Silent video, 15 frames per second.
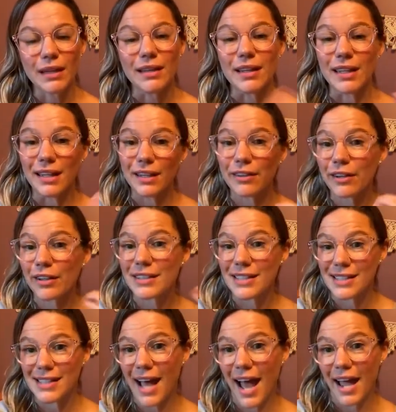either
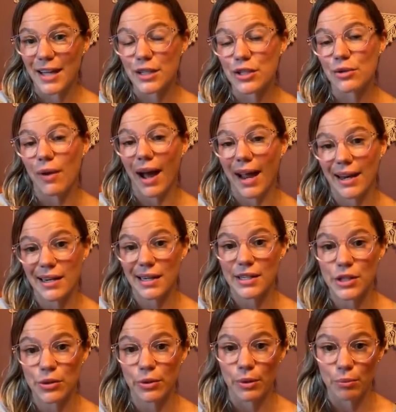decide, do I need
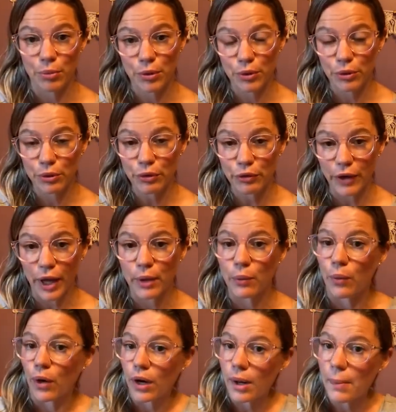to improve and
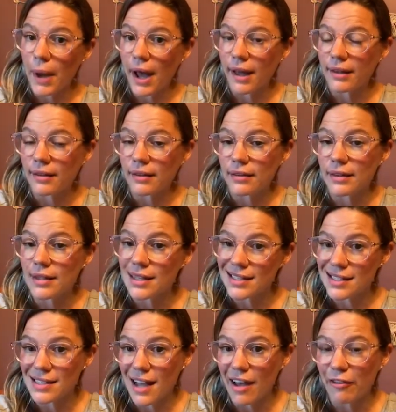work upon this
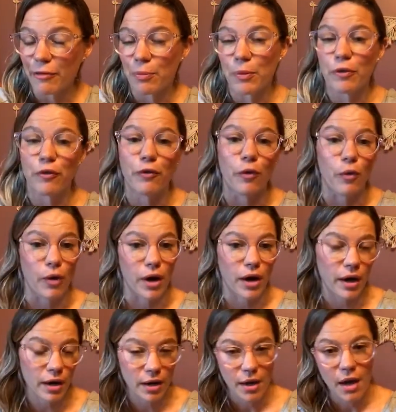stuff
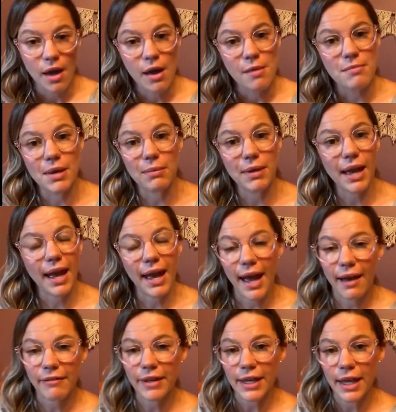before maybe I
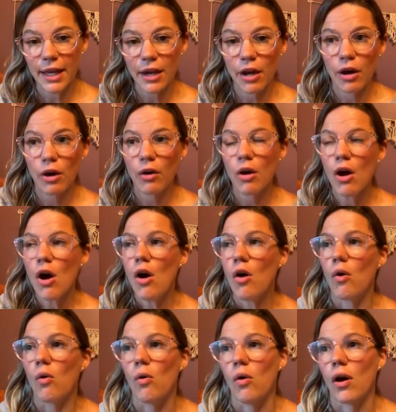have a kiddo,
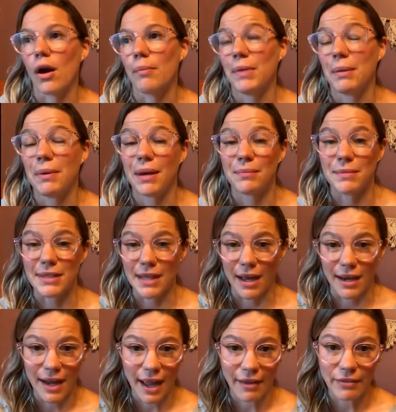or maybe I'm
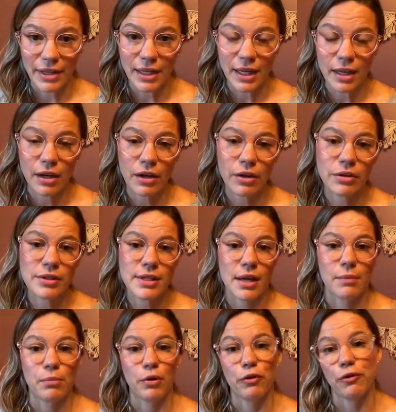done having kiddos
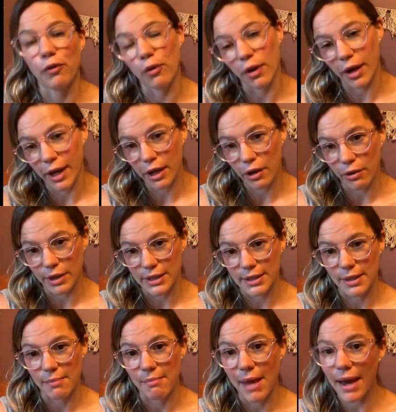and before I go
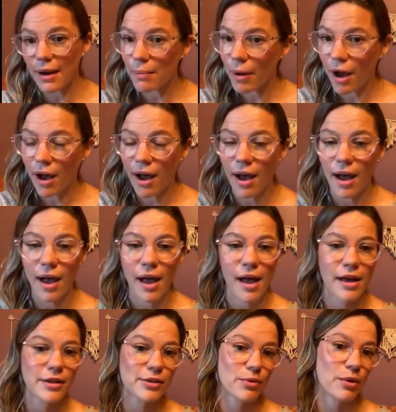into
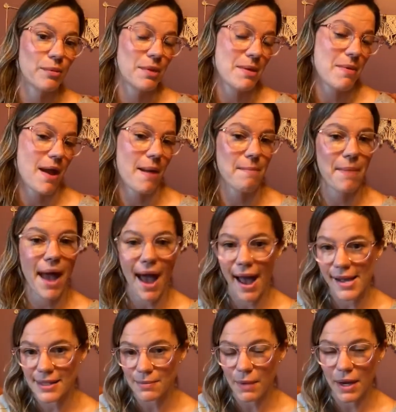menopause, or maybe I'm
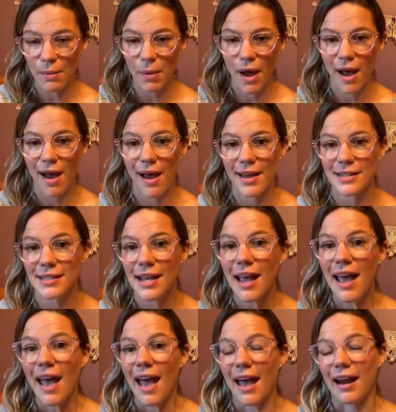past menopause
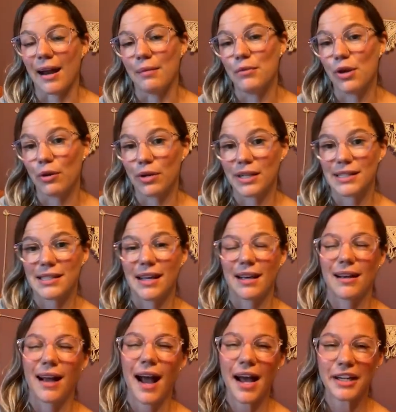and I'm noticing,
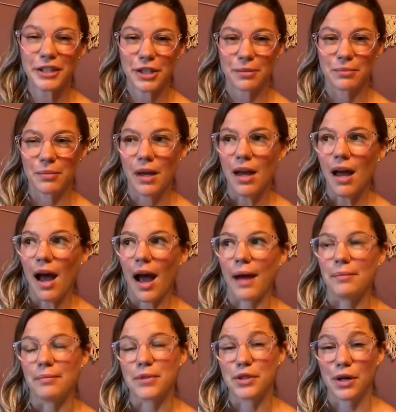gosh,
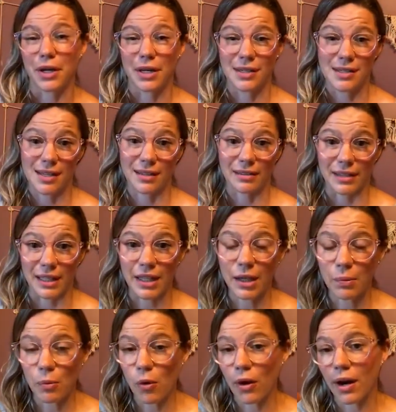I'm starting to leak
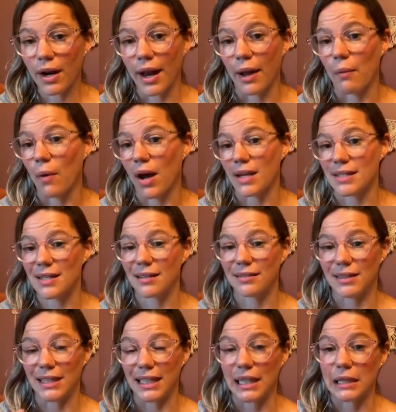more and I want to
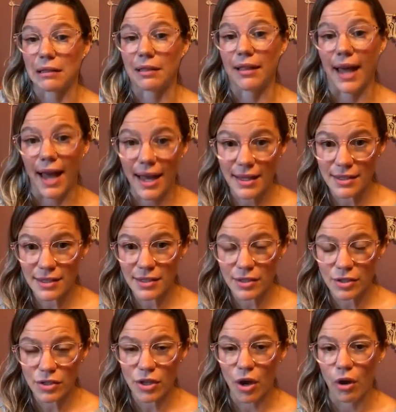leak less.
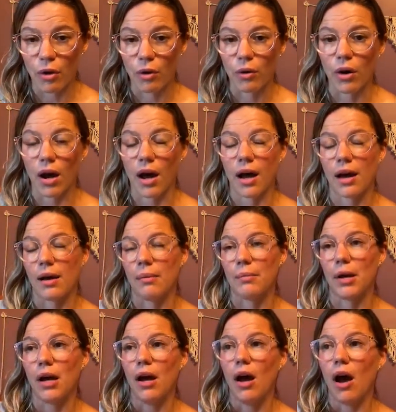So
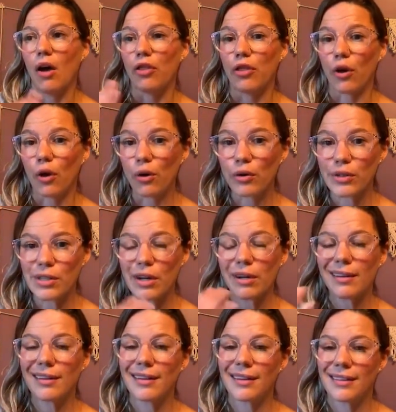those are
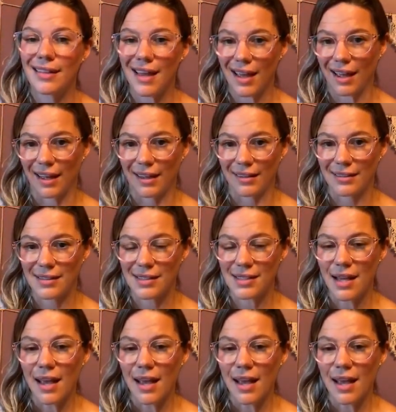the things